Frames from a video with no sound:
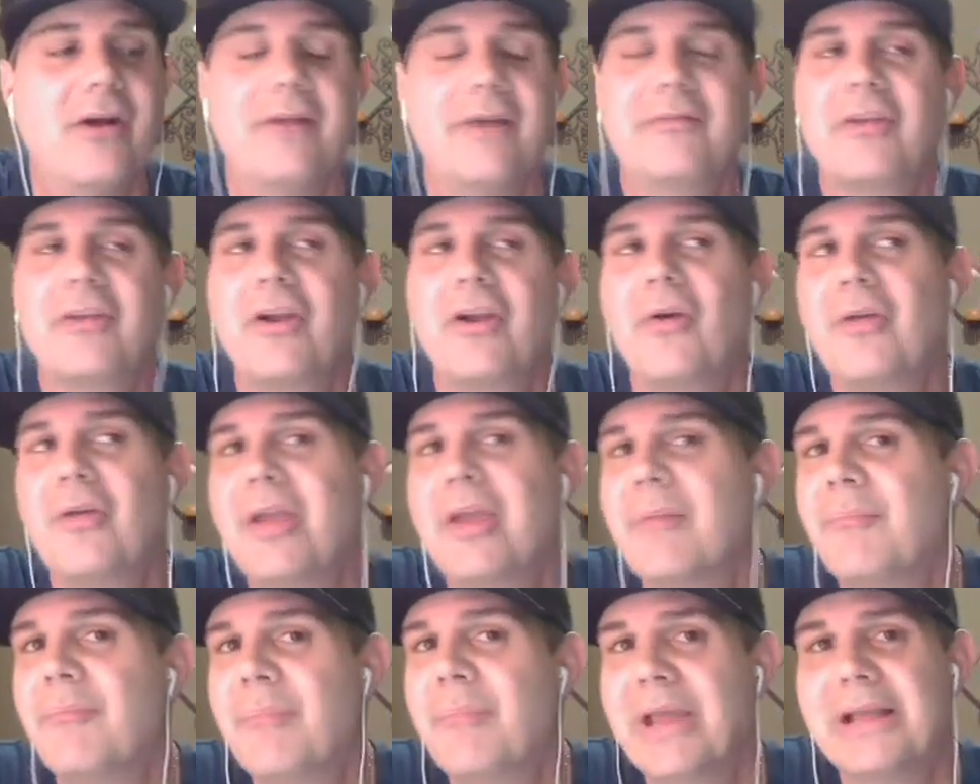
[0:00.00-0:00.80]
You don't have to
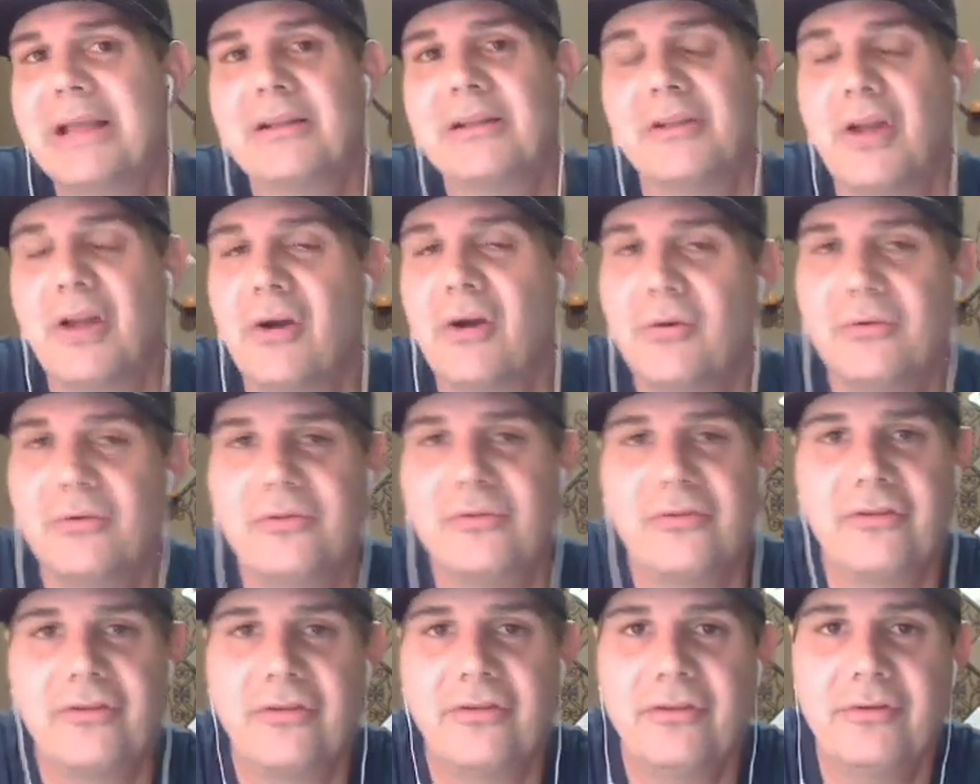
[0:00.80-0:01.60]
go get big
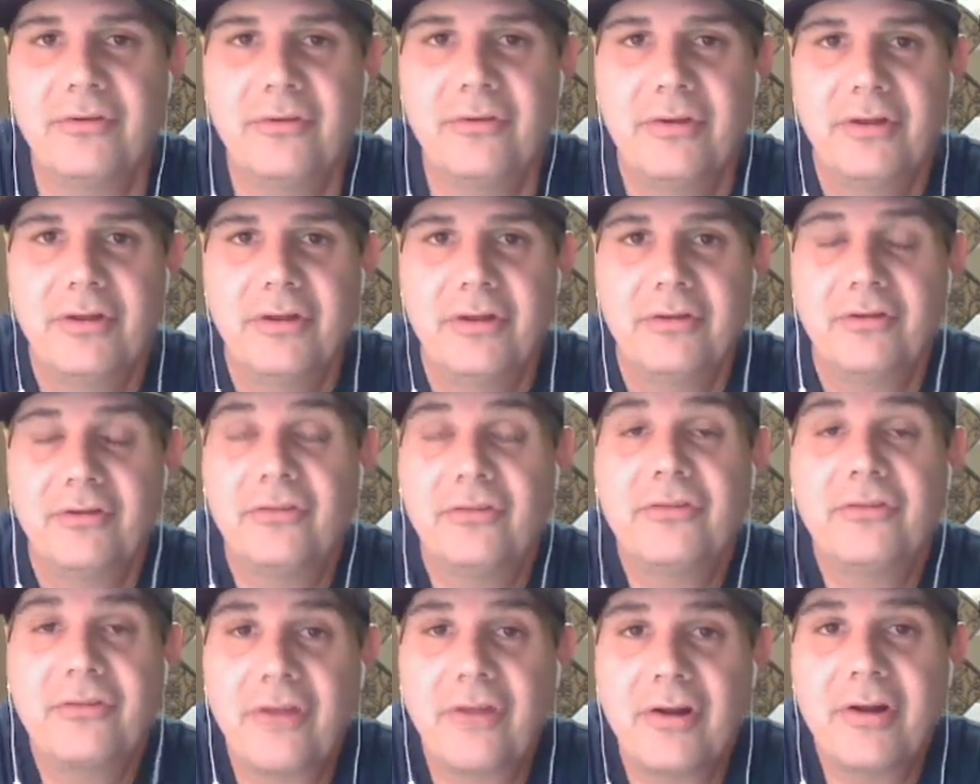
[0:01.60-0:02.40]
loans to
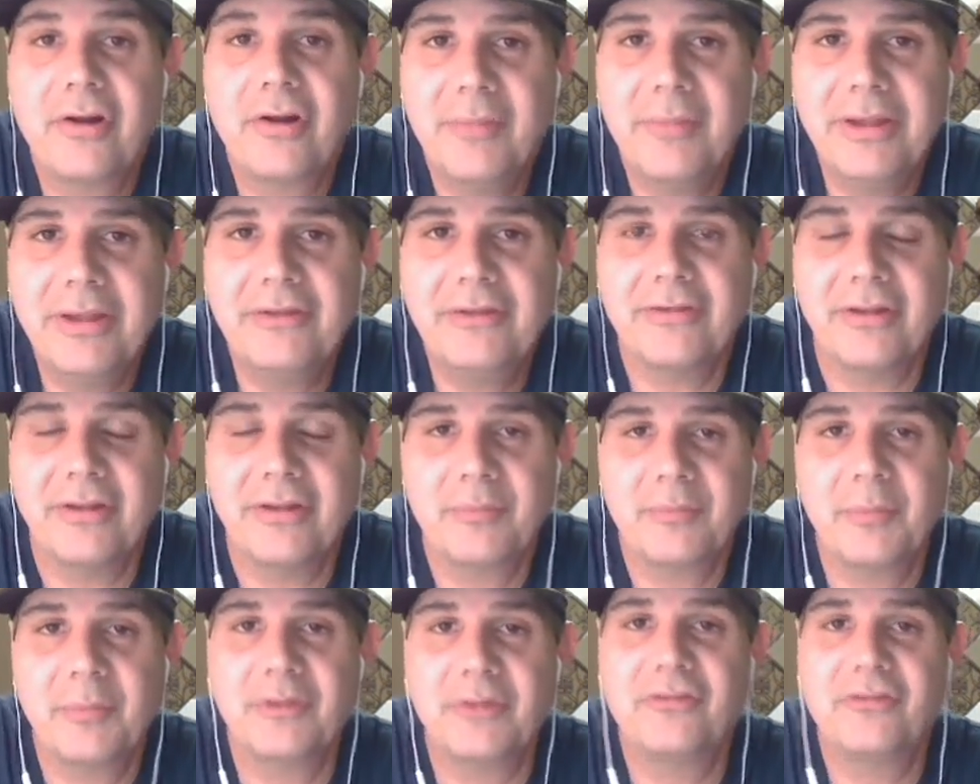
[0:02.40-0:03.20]
start a
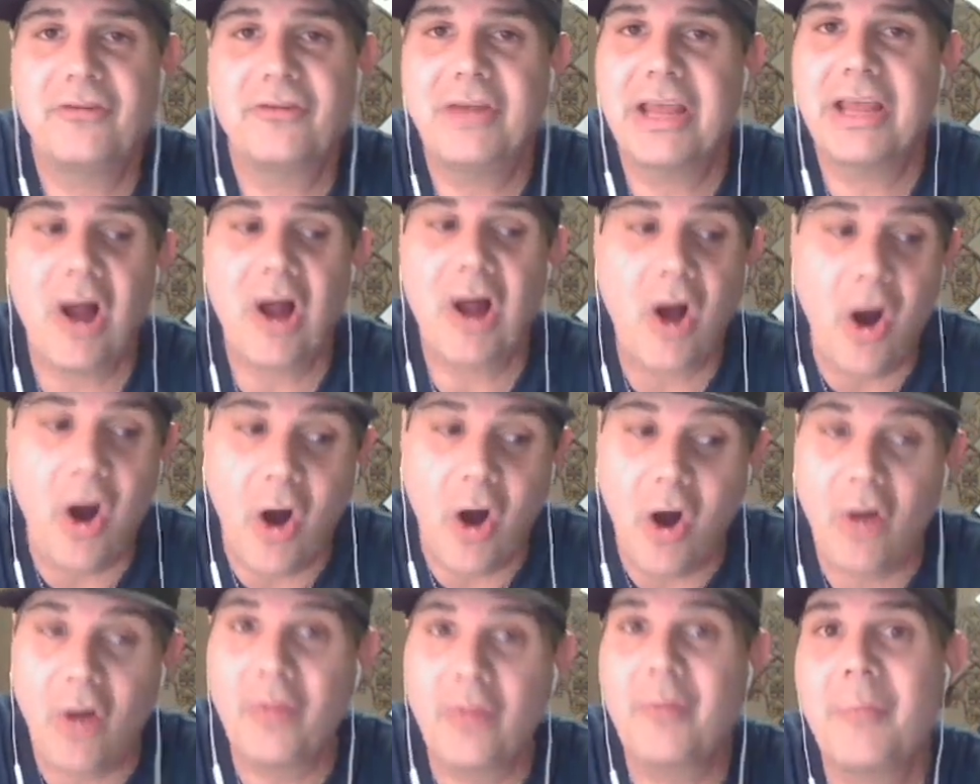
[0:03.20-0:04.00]
business, but you get
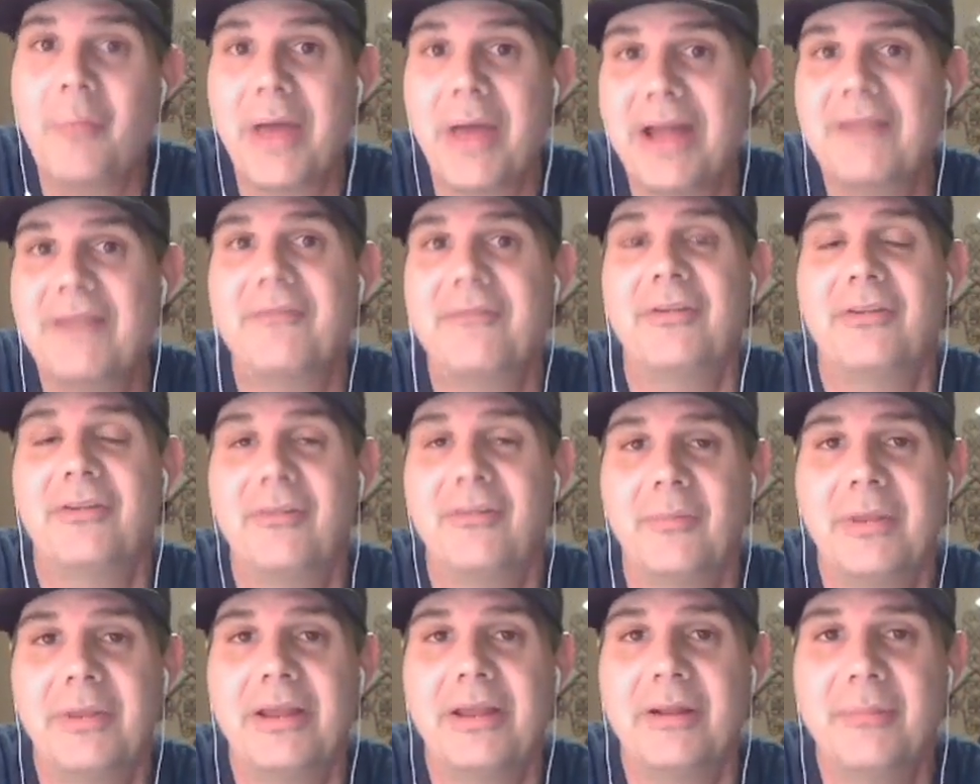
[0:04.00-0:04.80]
all the
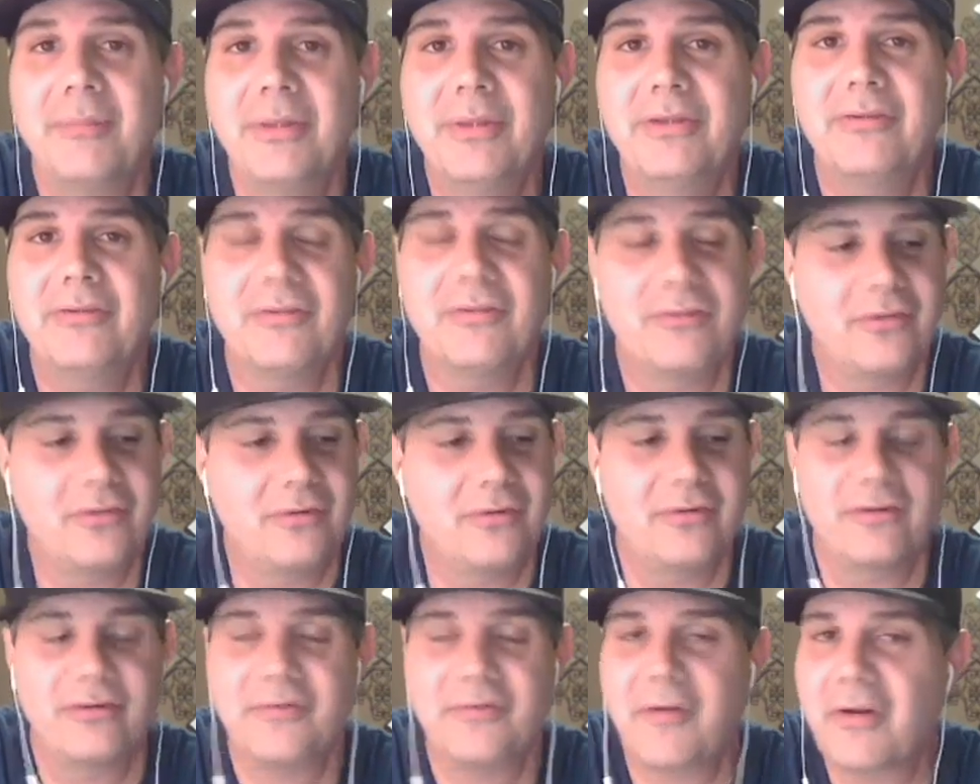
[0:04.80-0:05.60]
benefits of being a
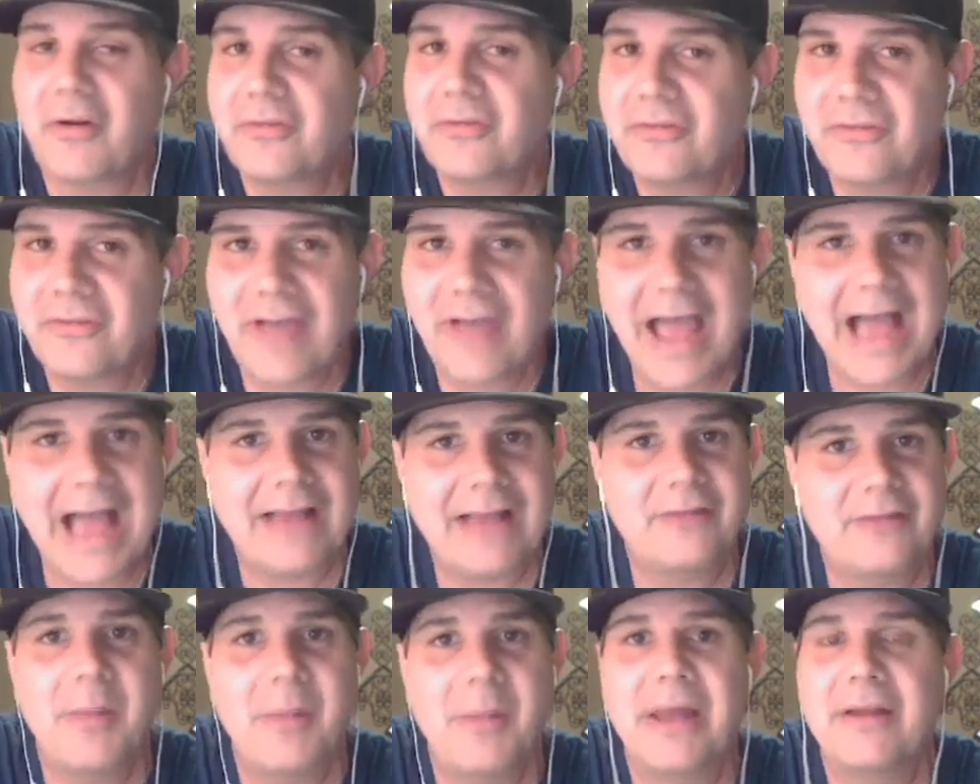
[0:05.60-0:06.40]
business owner as far as
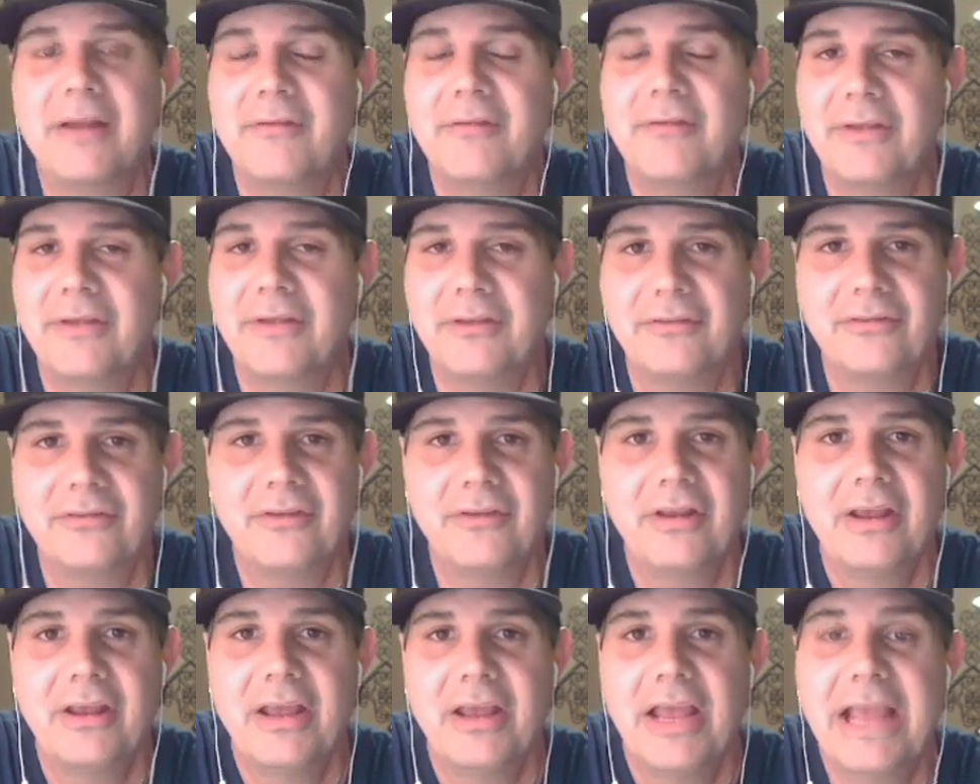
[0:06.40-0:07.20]
tax
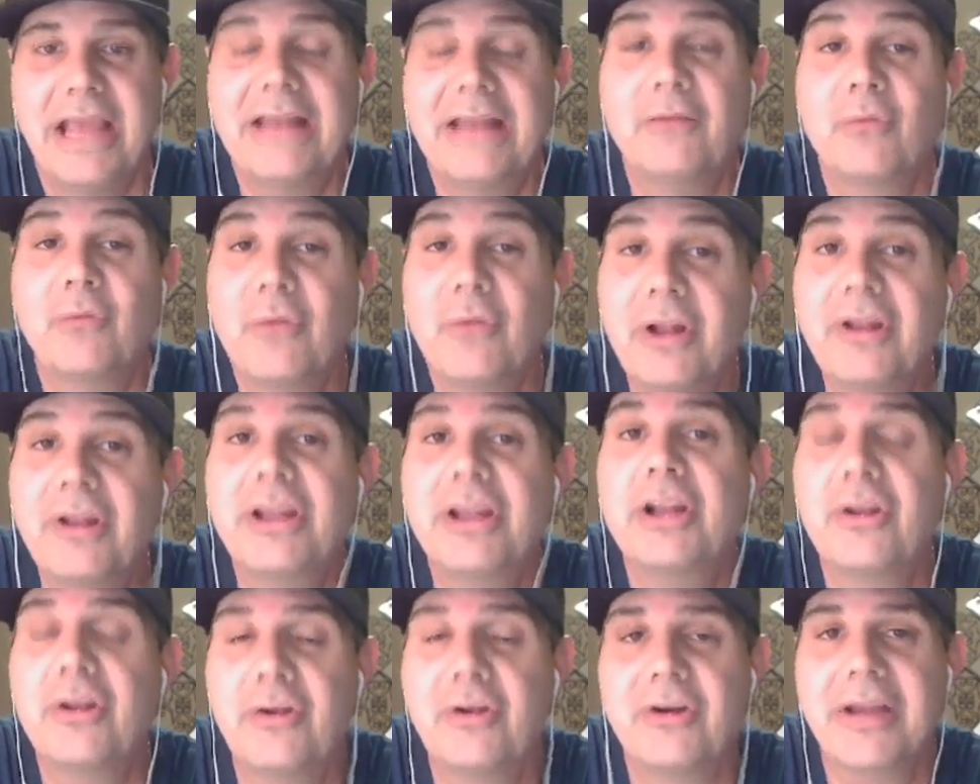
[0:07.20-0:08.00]
benefits
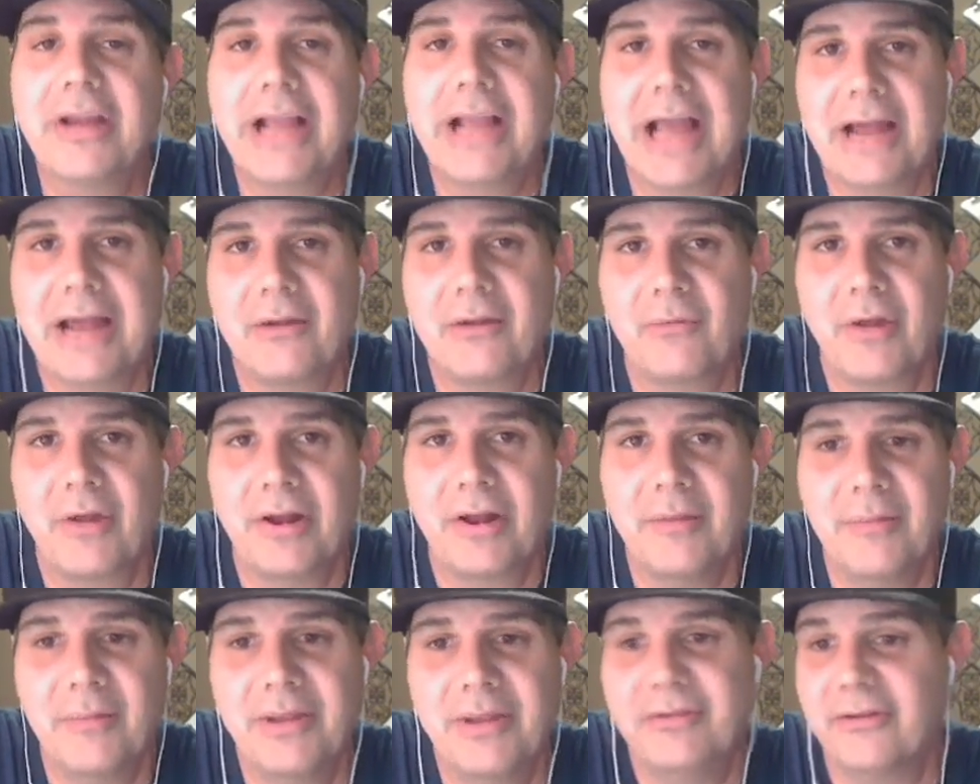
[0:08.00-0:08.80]
and really learning
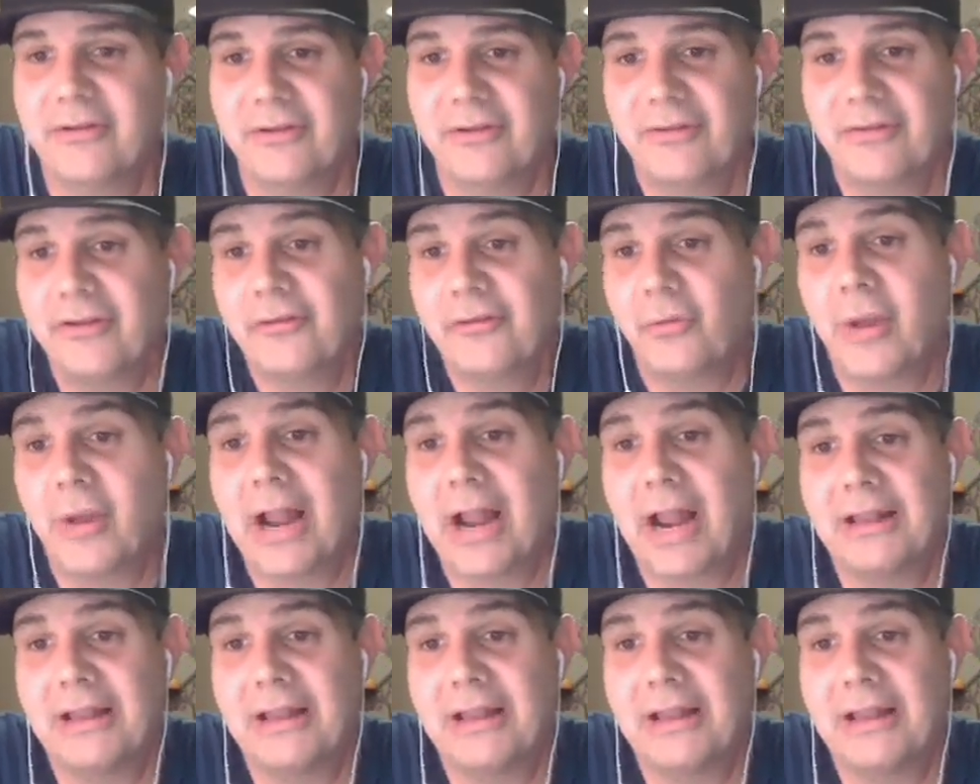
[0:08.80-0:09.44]
how to run a business.